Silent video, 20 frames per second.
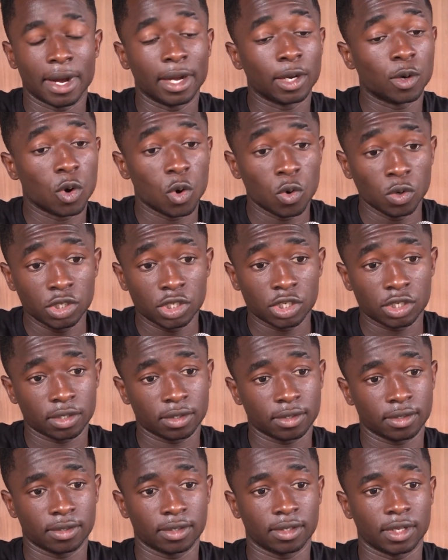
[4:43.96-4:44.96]
coach
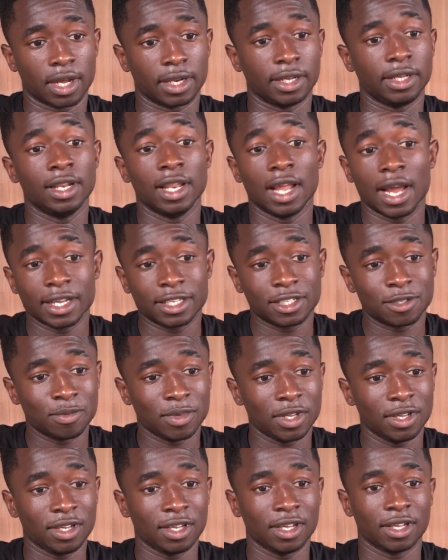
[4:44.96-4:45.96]
that he likes
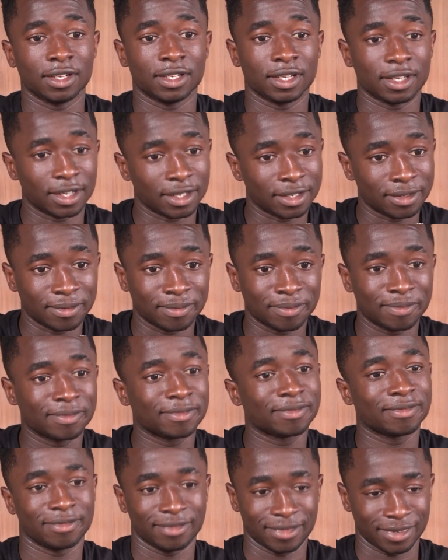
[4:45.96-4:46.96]
me, and then
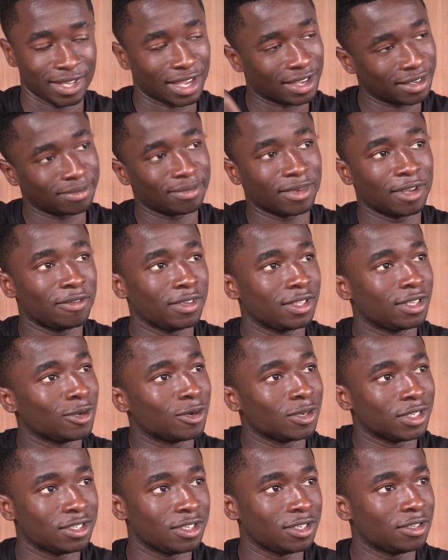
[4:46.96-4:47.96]
yeah, everything
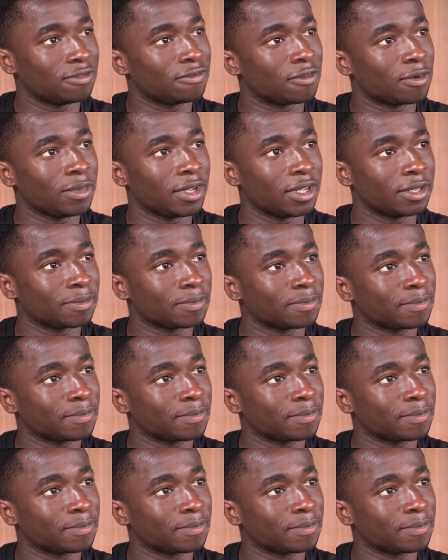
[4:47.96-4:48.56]
continued from there.